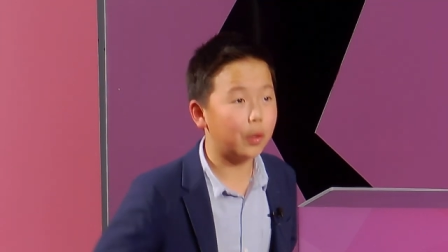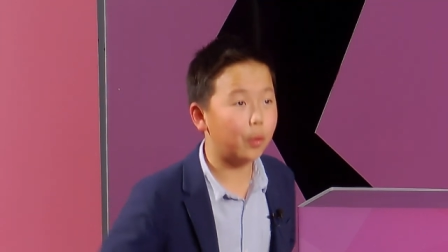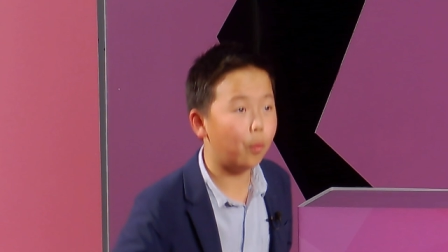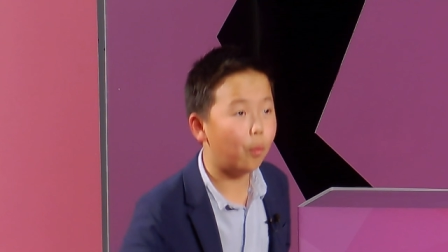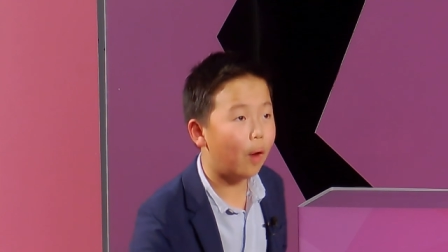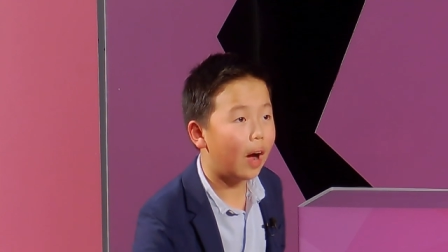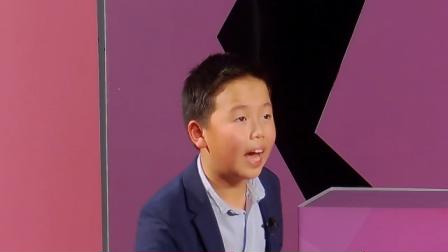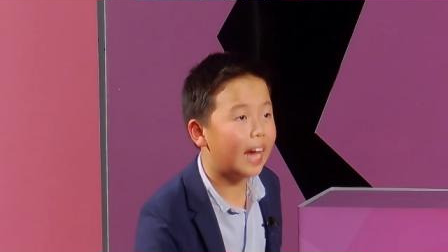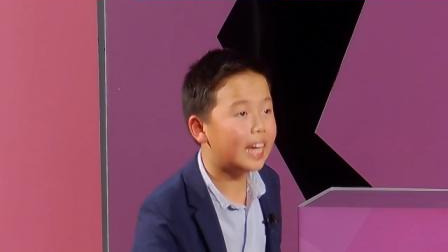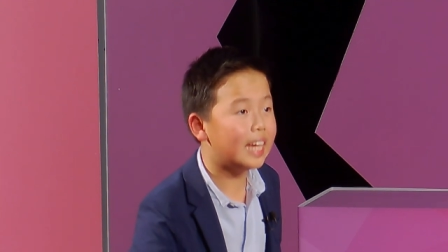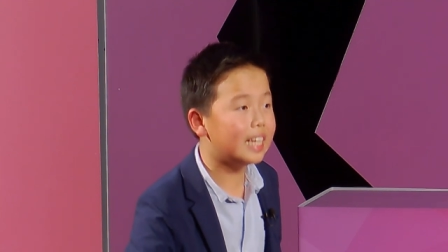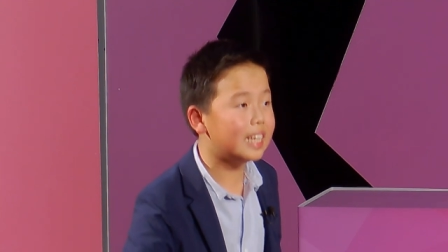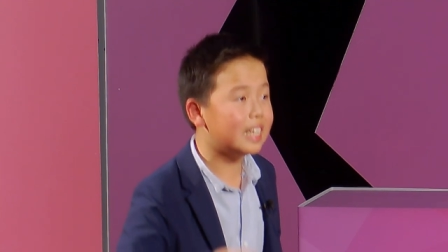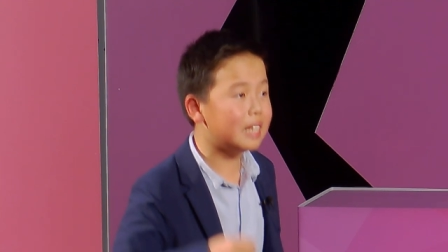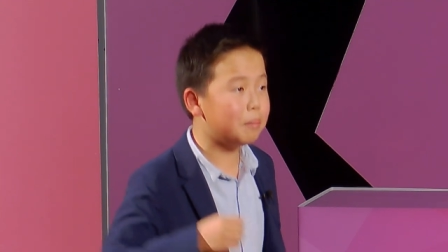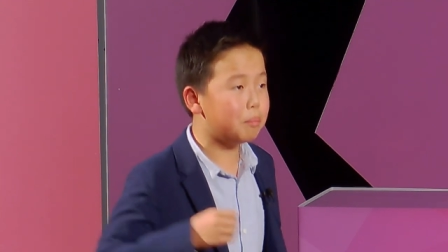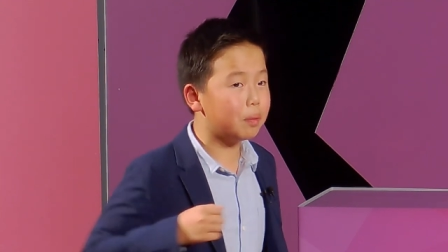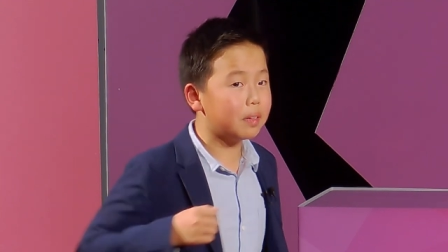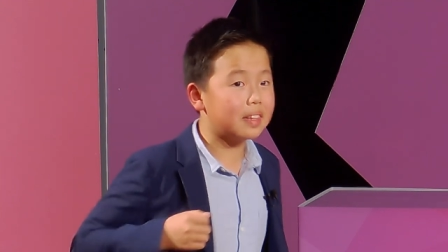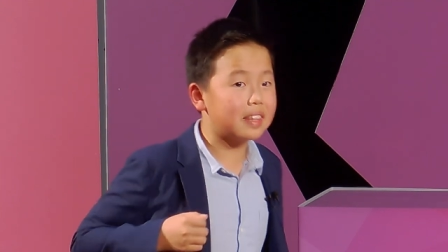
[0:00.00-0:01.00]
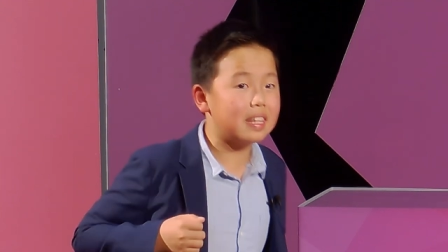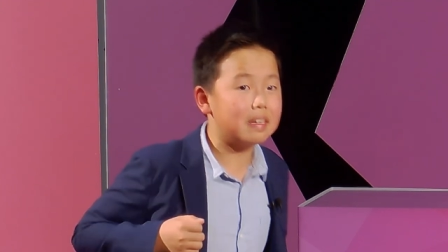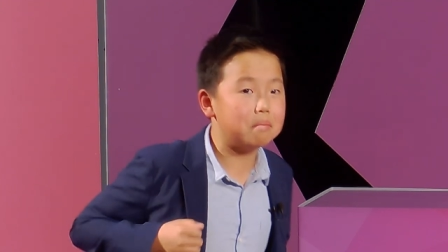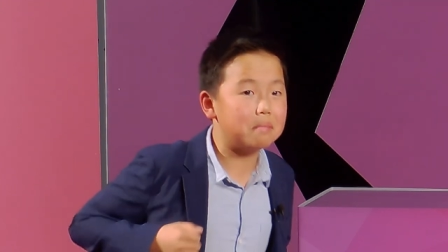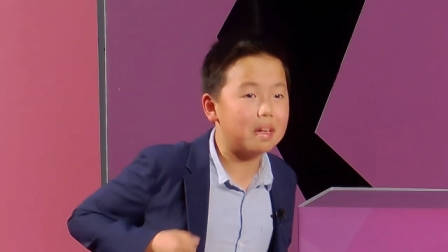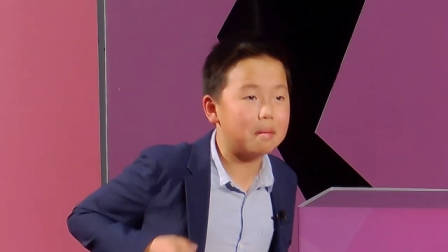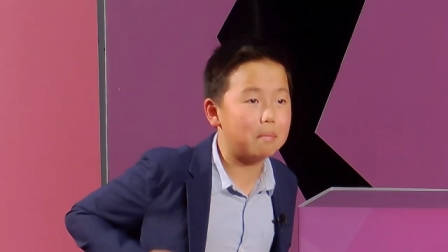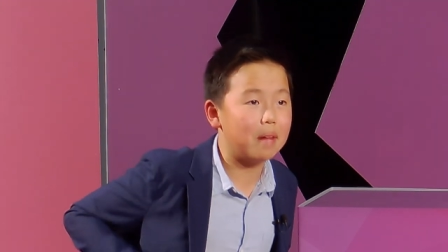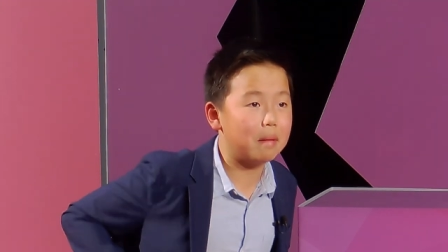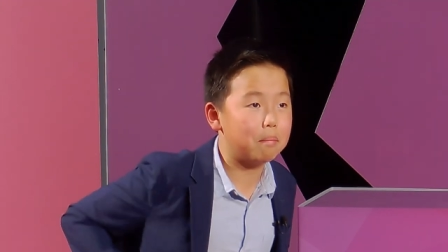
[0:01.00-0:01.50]
quietly put them
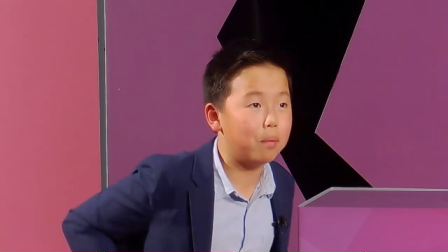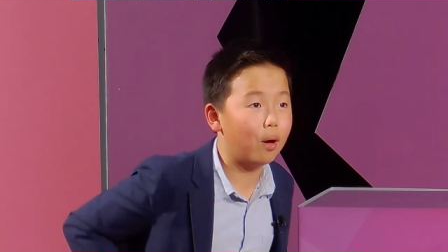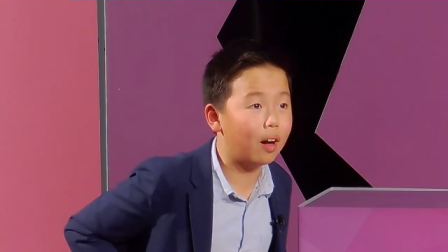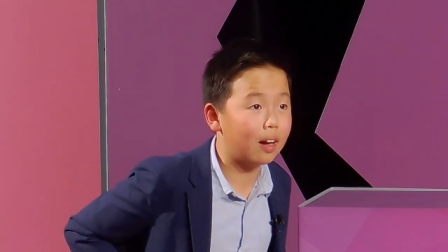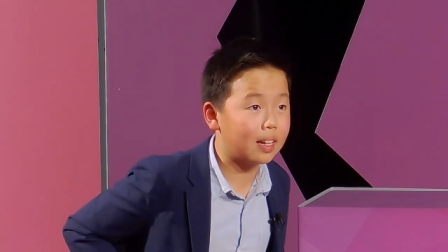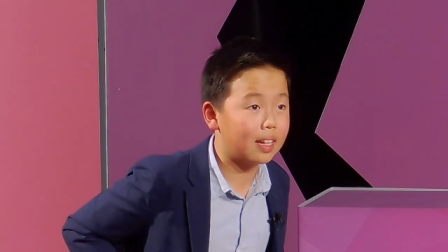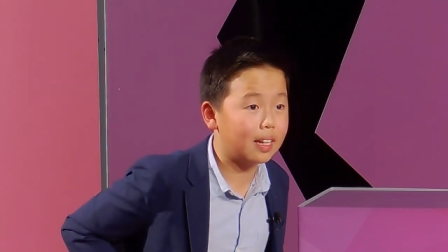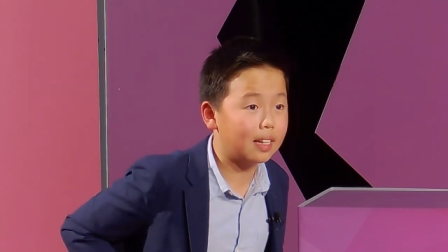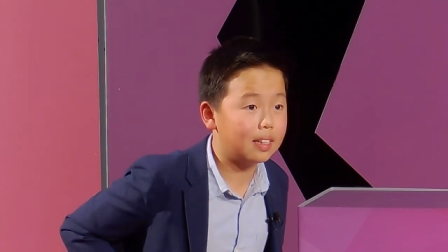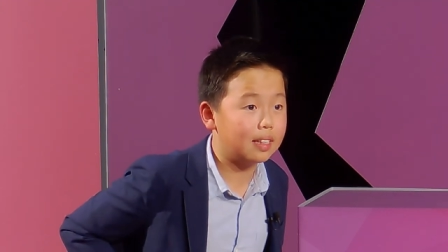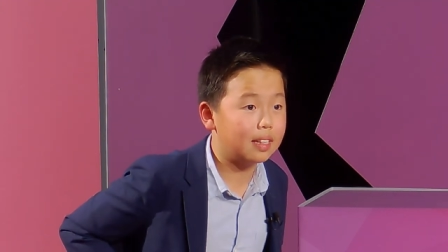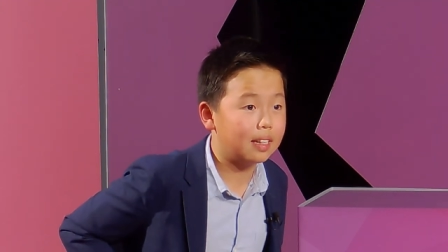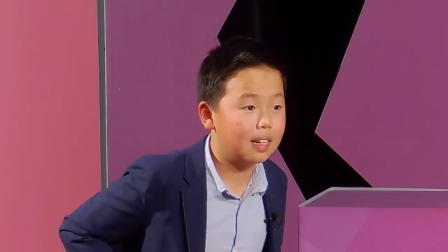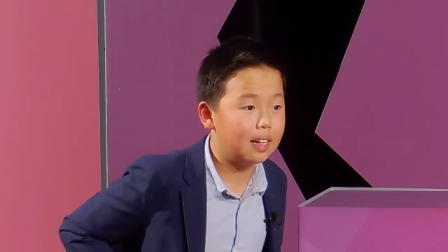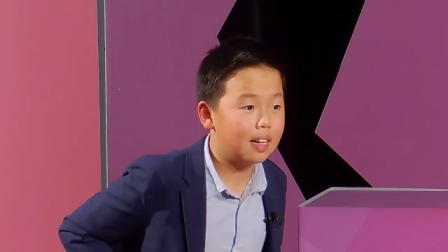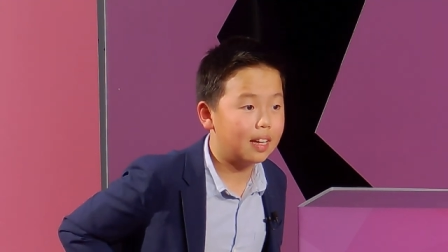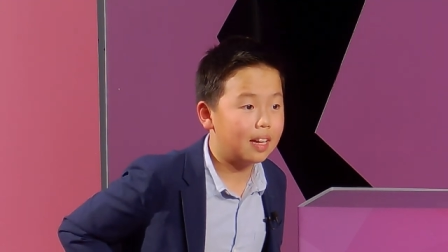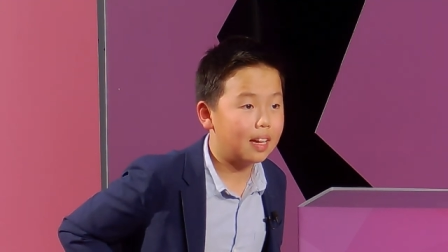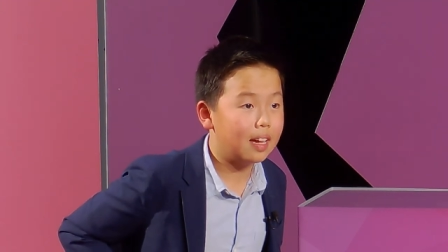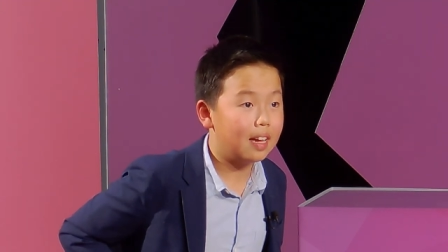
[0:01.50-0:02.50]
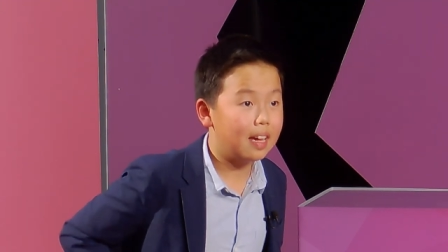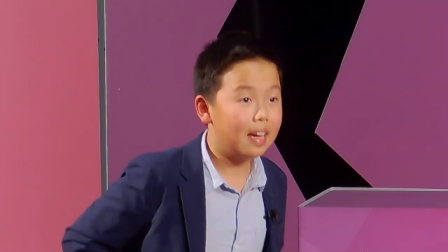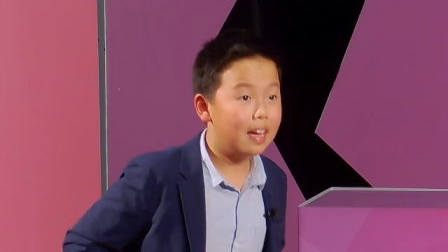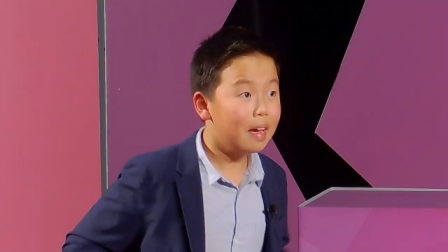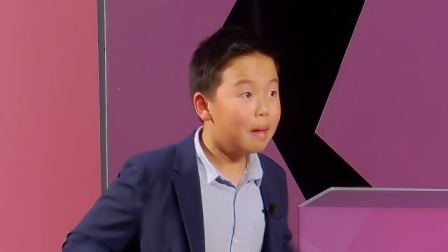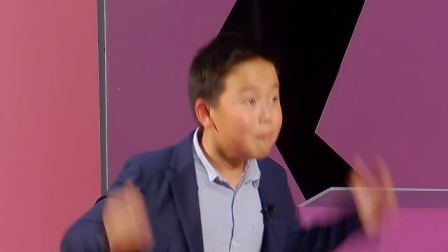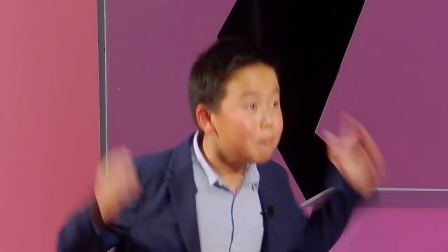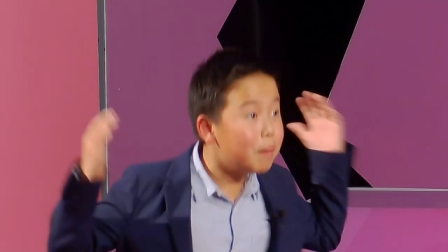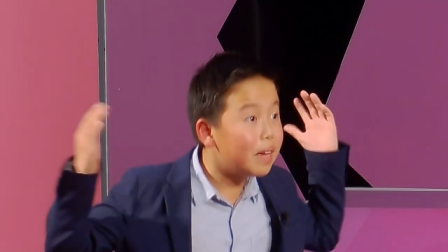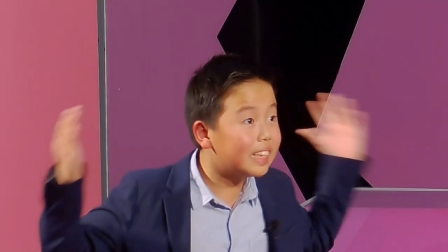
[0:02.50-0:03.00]
in my pocket.
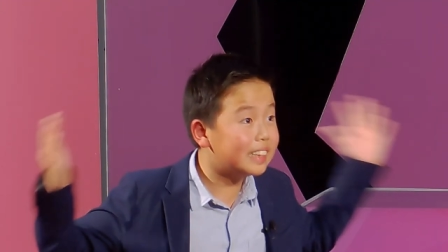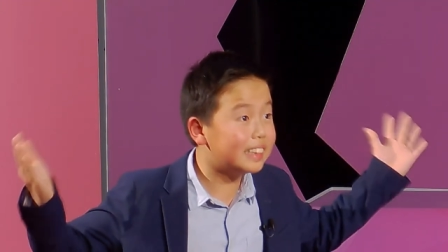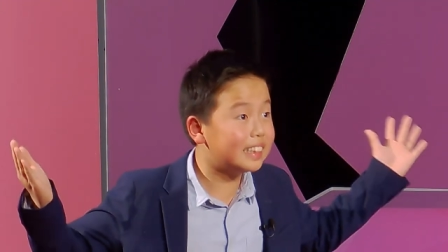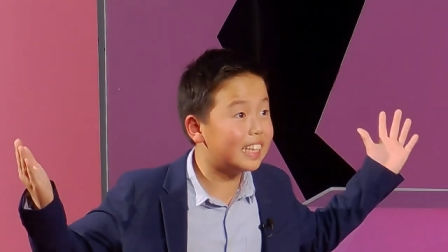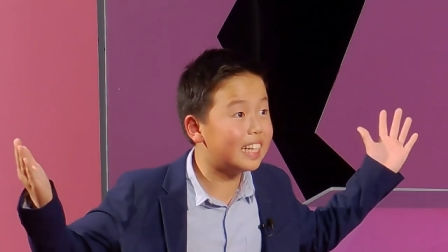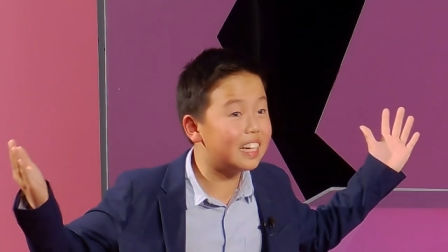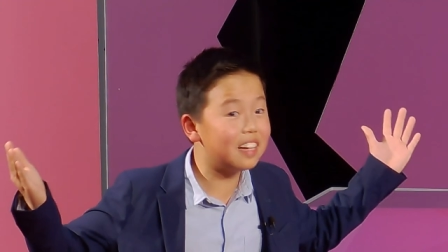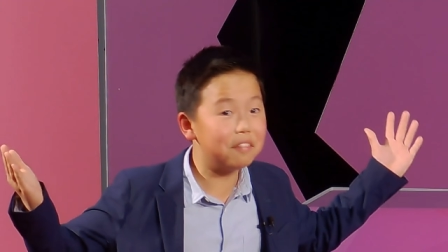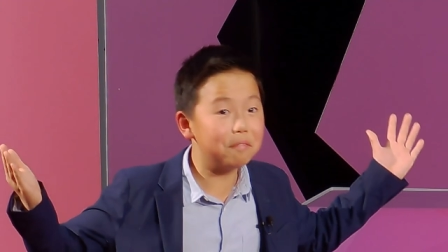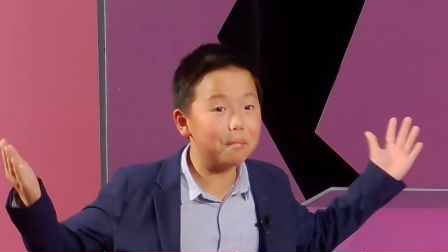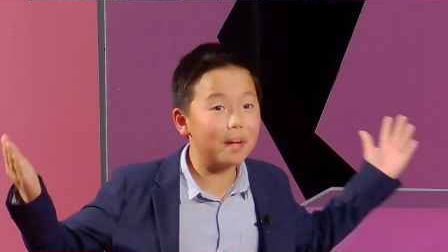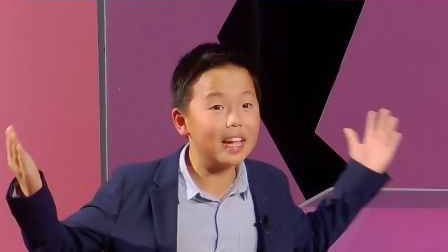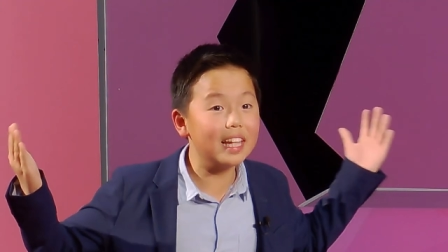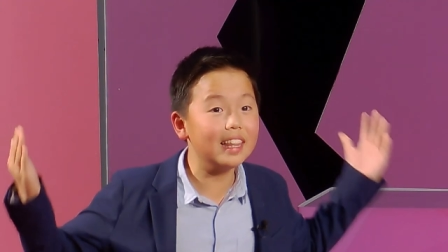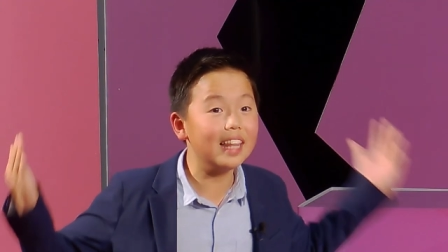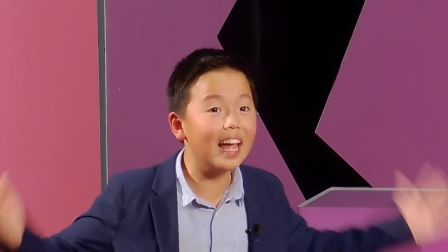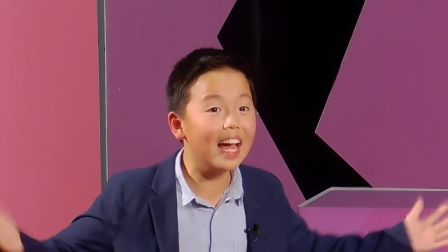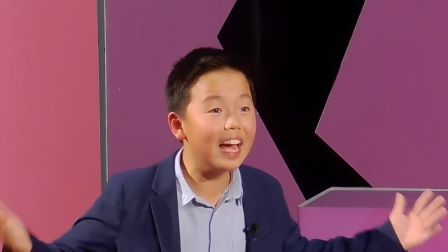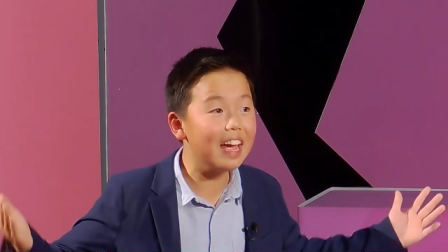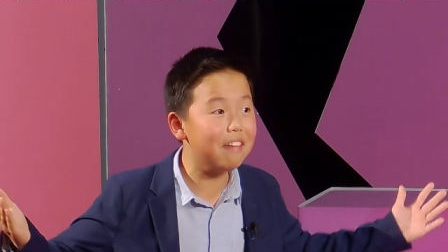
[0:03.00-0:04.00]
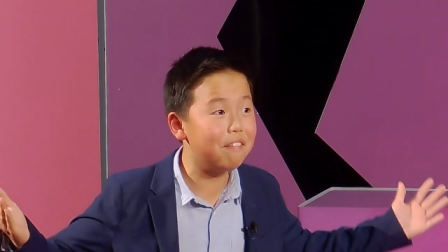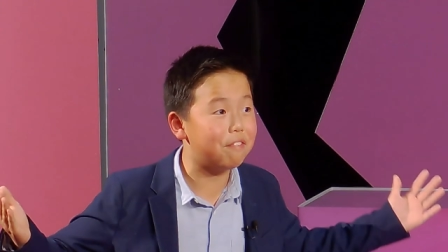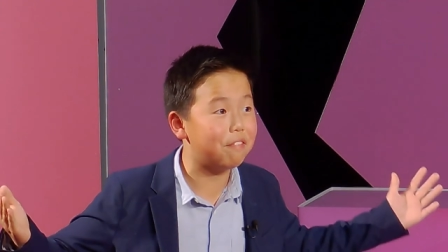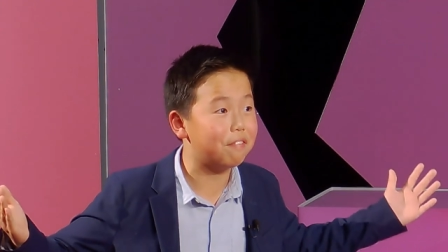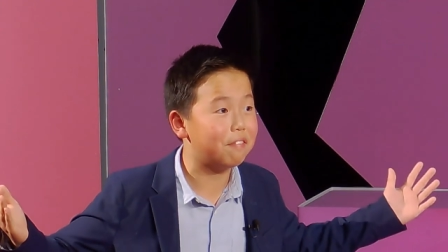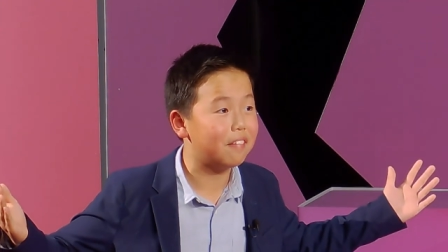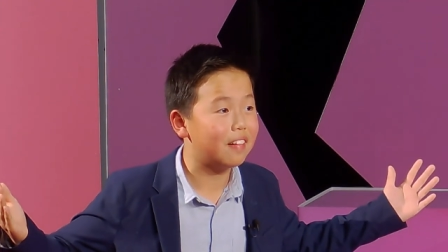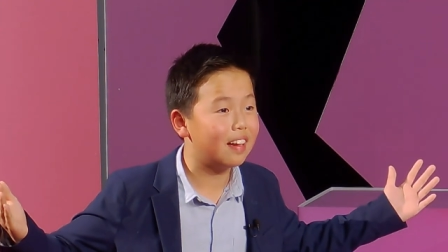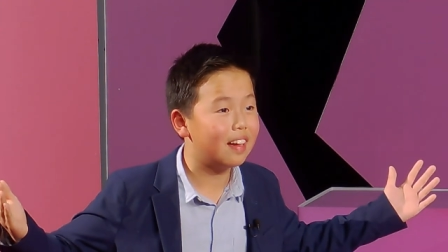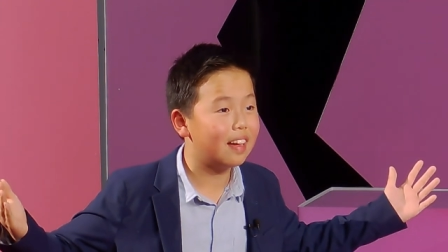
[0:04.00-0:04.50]
Best day of my life!